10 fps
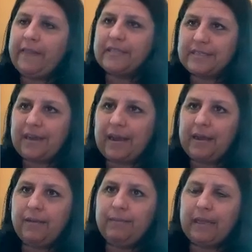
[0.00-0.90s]
in this
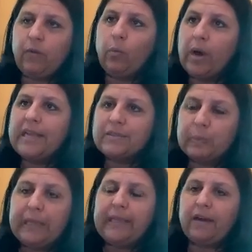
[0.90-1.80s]
time, like what is
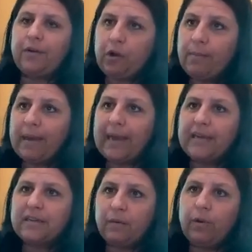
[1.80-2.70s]
really on your
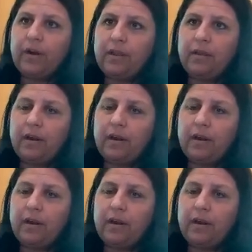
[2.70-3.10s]
mind and what are you,